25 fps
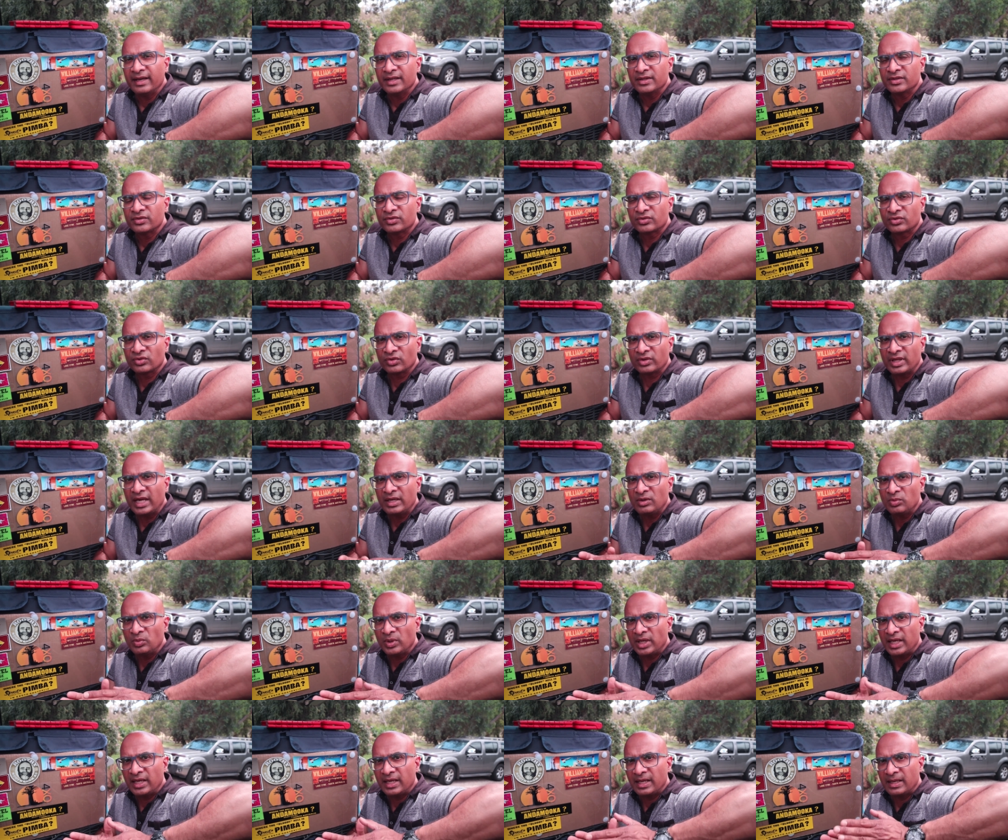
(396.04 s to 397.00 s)
So that
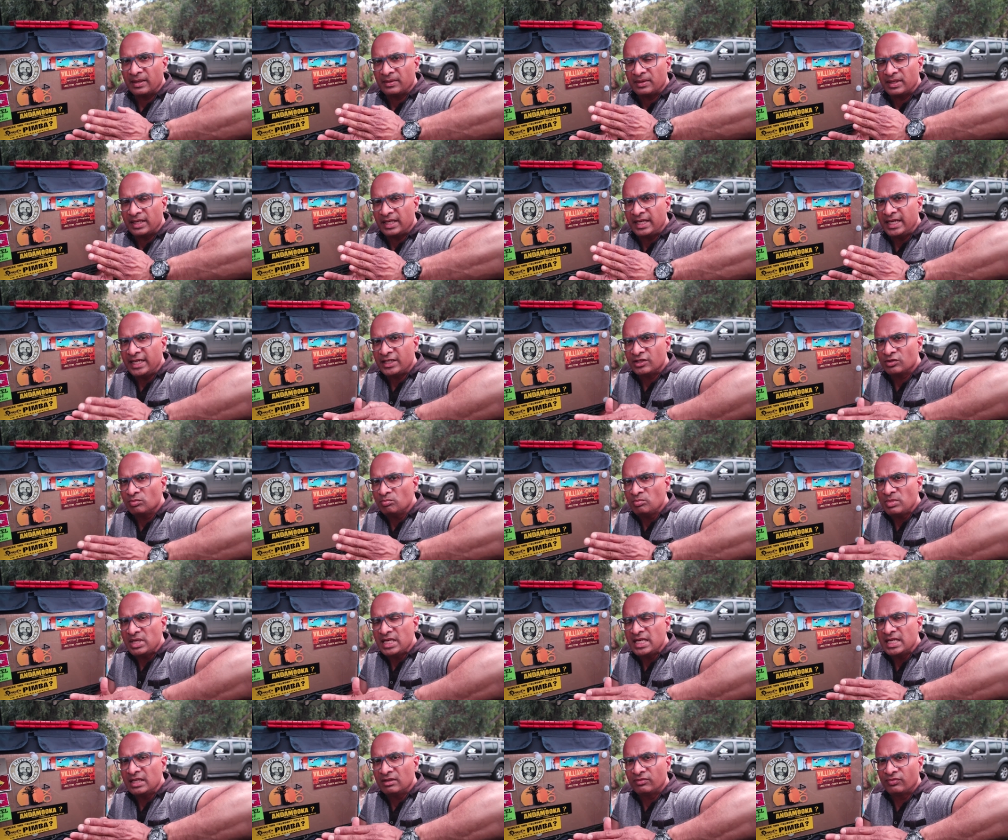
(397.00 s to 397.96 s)
way, each
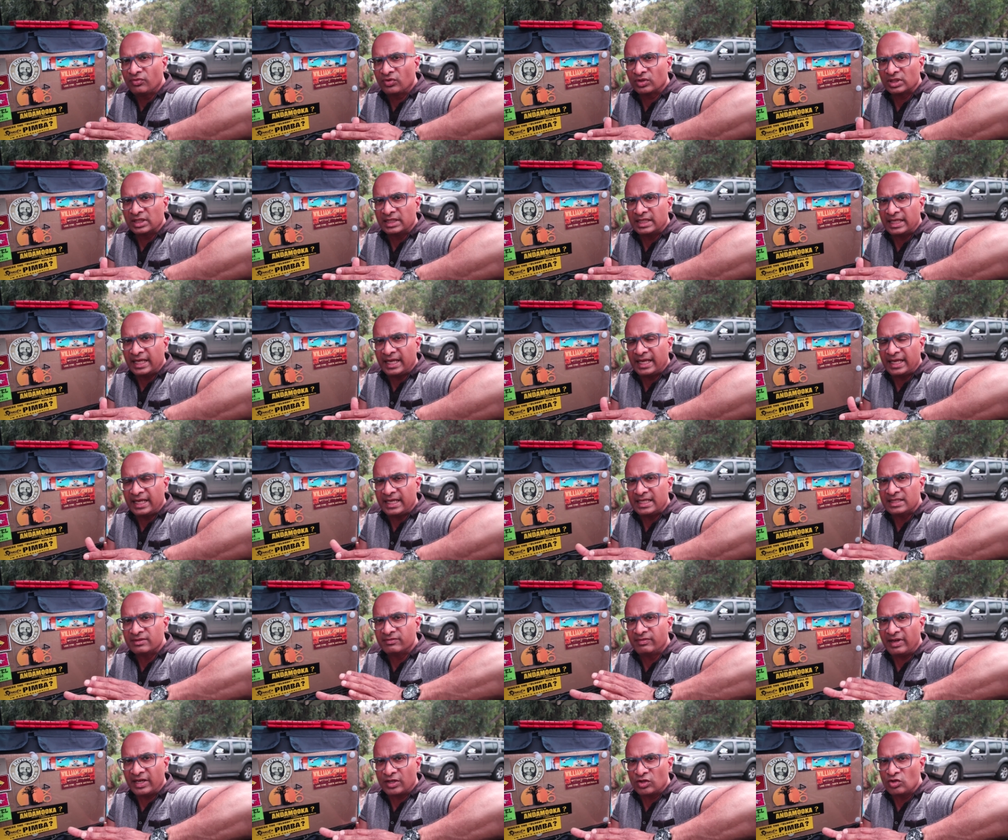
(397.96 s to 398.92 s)
meal for the day
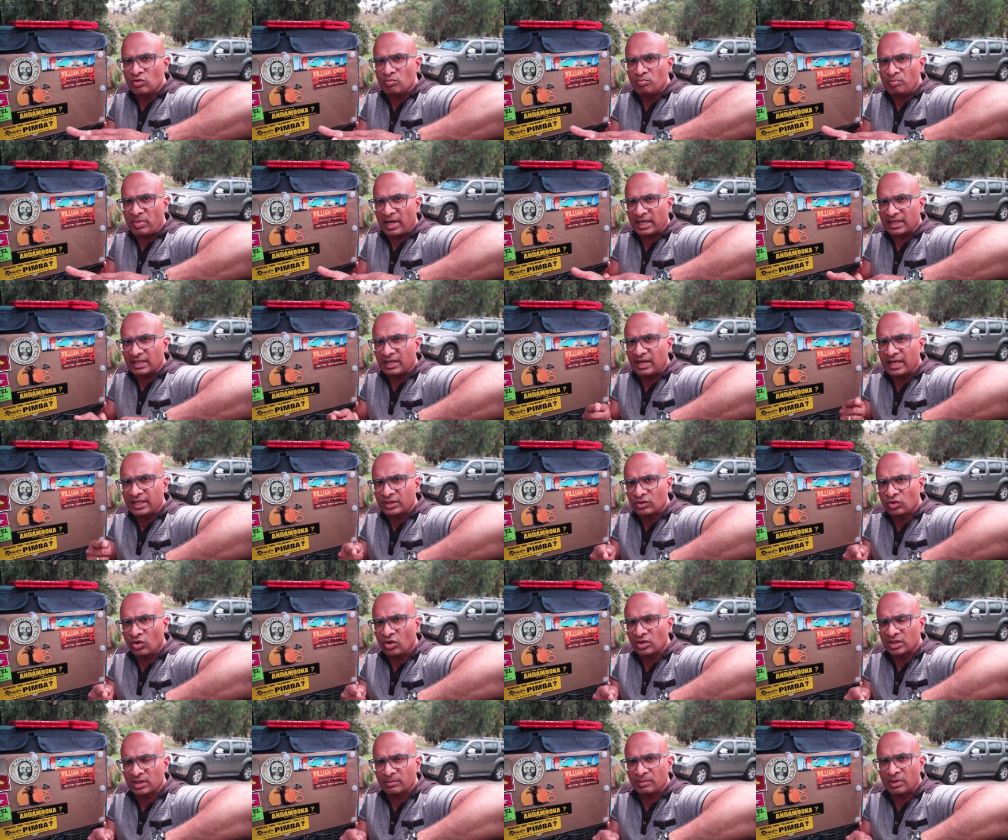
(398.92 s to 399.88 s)
is vacuum packed. Now, I
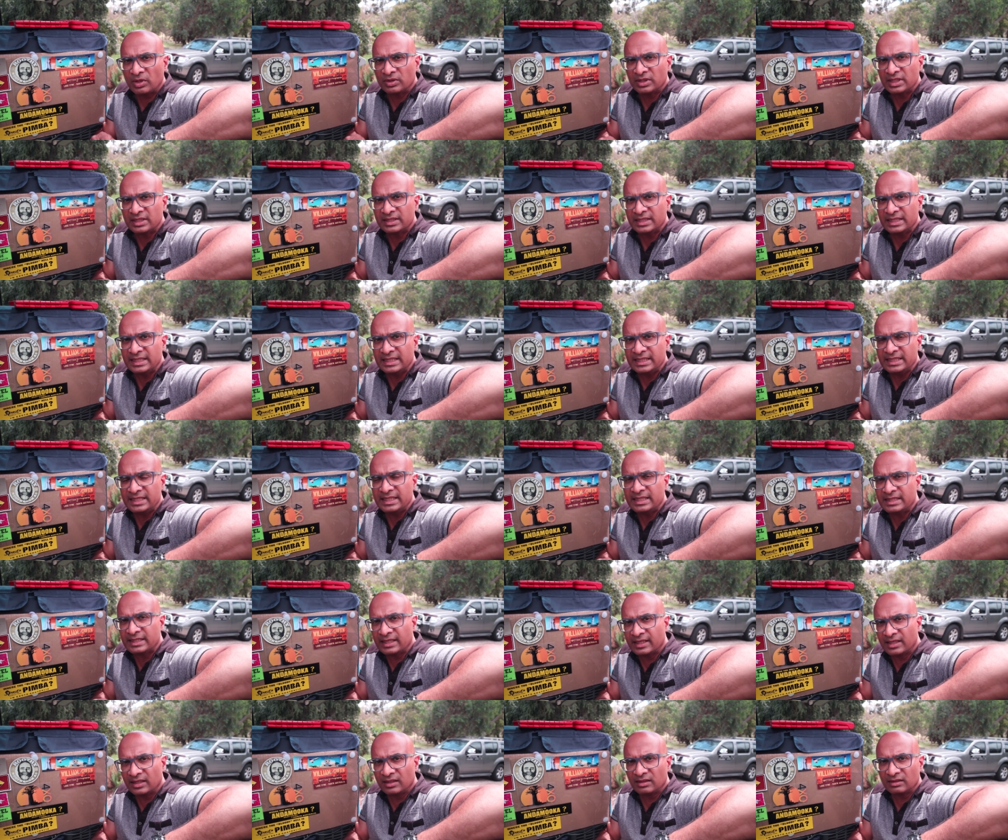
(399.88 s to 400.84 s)
talked about this in
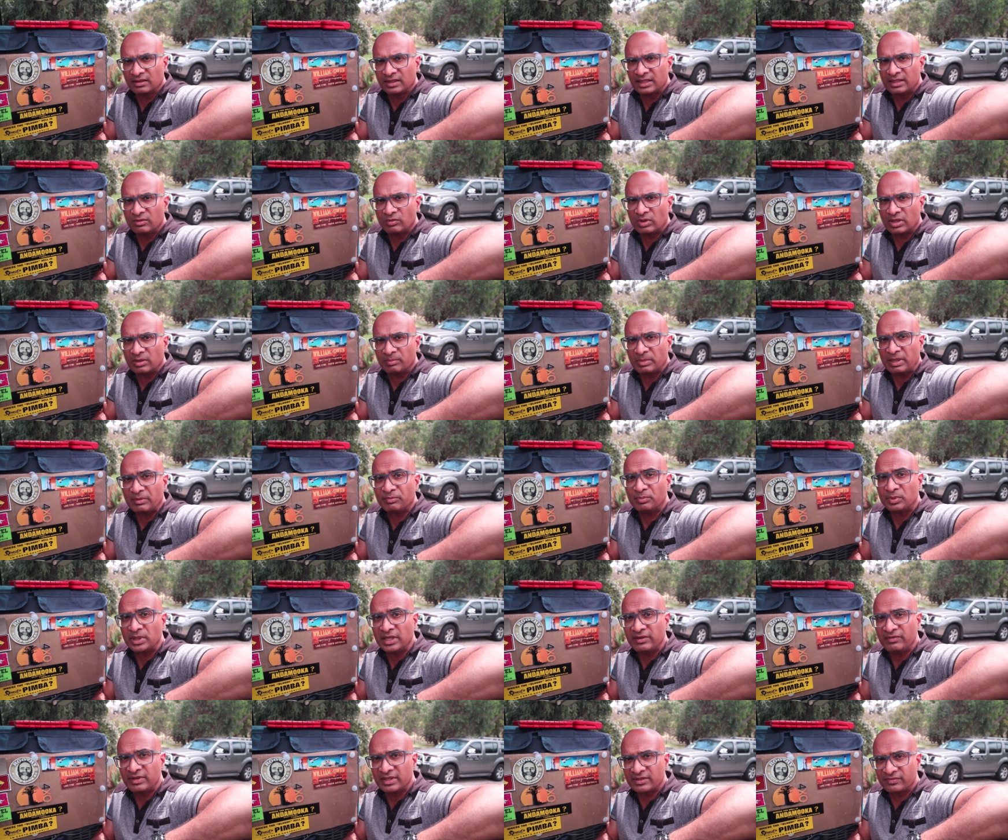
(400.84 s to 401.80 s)
detail in one of my
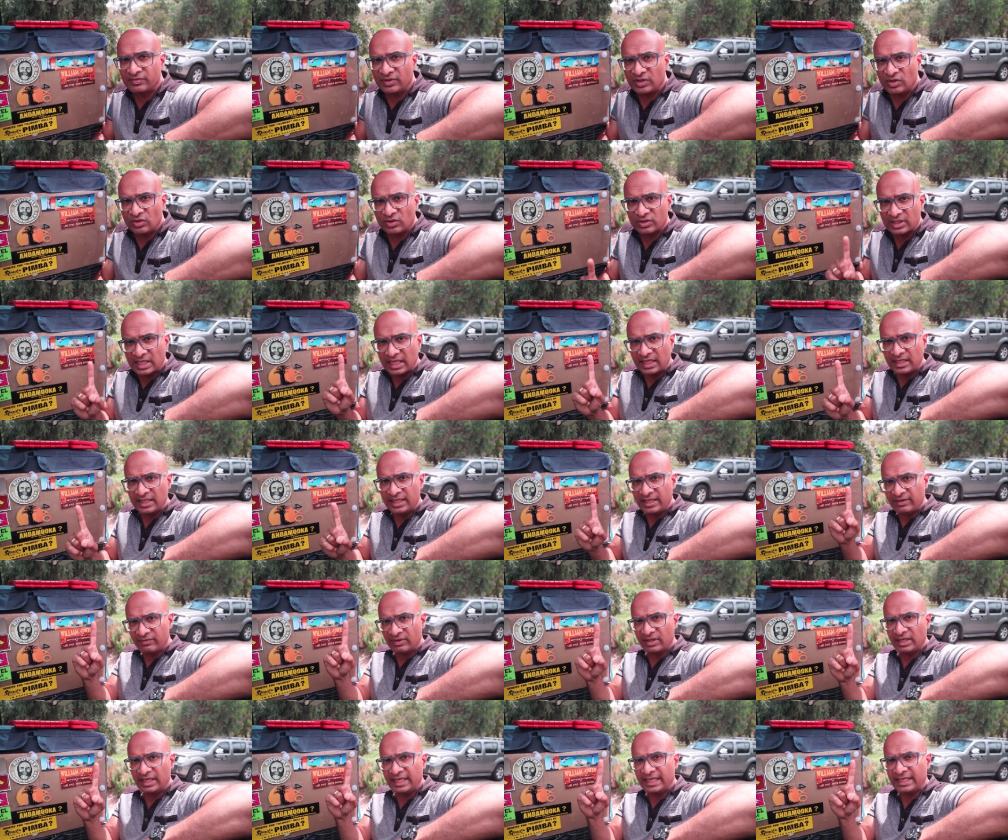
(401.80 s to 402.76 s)
previous videos. I'll
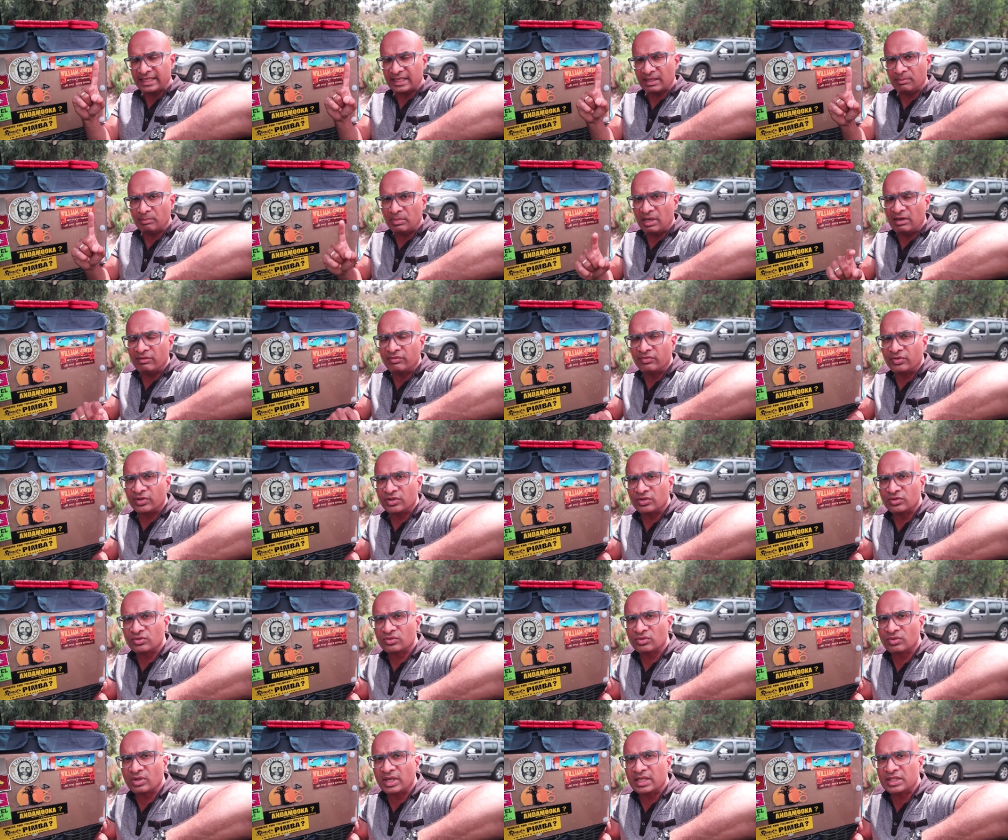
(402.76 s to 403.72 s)
leave a link above for
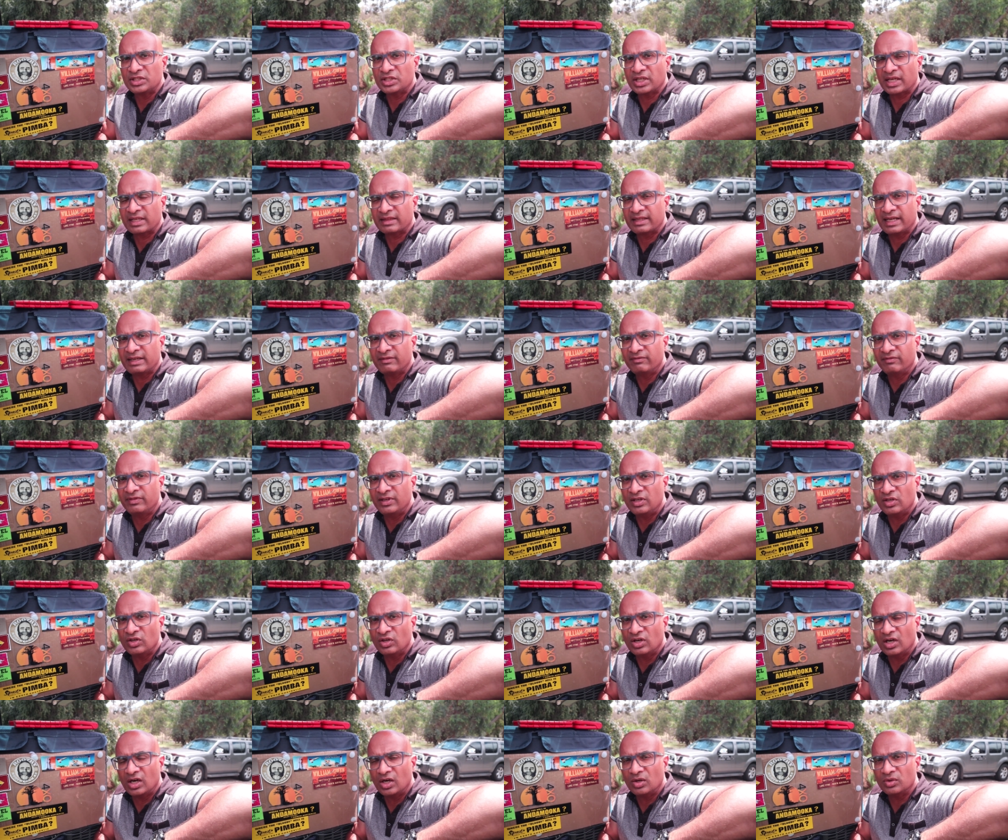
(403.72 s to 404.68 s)
you to go and check that
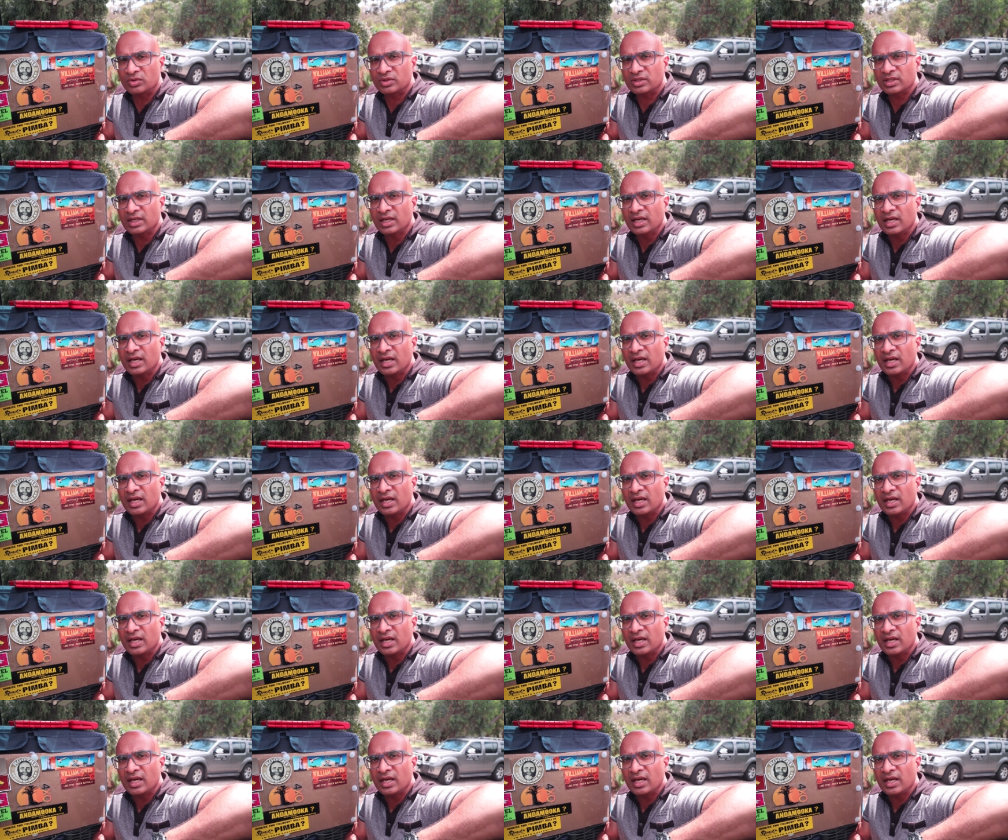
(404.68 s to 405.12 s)
video out.